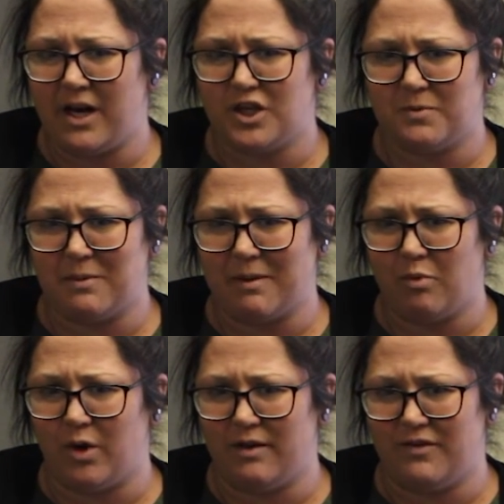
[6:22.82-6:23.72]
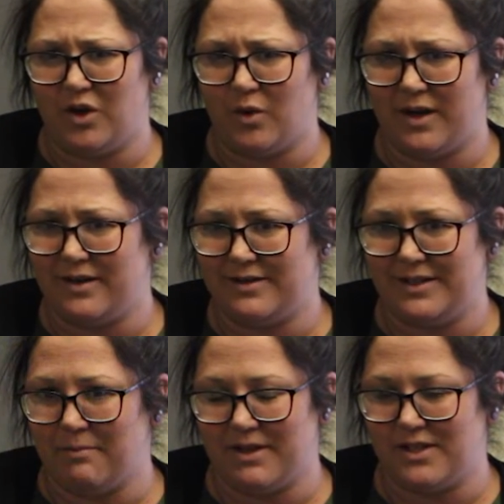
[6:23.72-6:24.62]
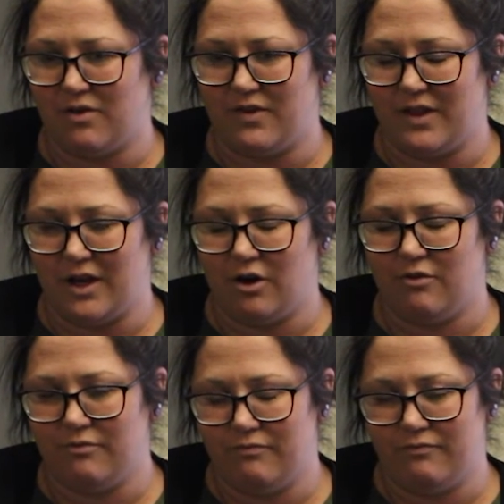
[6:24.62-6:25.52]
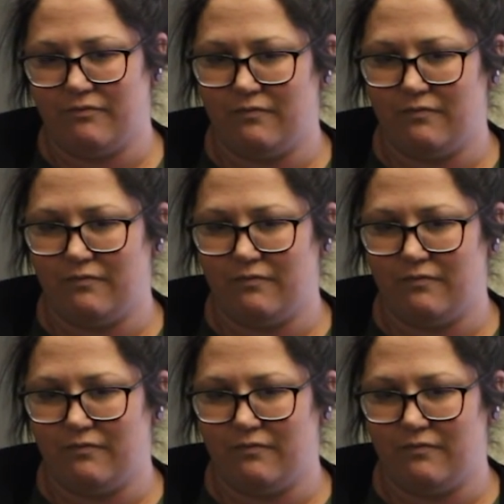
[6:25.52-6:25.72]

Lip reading: might have just been my point of view. I didn't see myself from here.